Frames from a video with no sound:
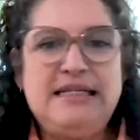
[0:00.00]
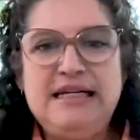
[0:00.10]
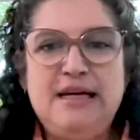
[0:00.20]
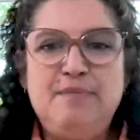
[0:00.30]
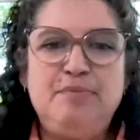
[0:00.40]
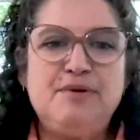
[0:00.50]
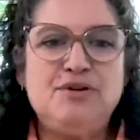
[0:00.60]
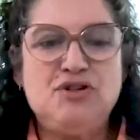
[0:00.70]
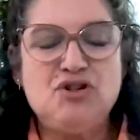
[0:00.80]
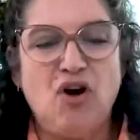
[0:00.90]
deep,
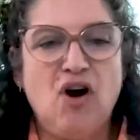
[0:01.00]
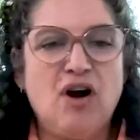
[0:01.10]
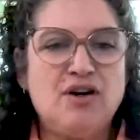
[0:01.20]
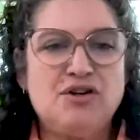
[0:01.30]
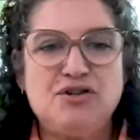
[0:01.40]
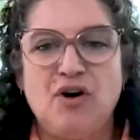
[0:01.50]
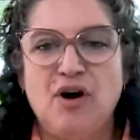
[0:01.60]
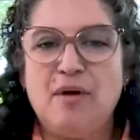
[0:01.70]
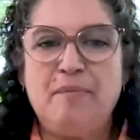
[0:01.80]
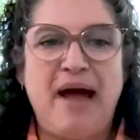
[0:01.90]
dark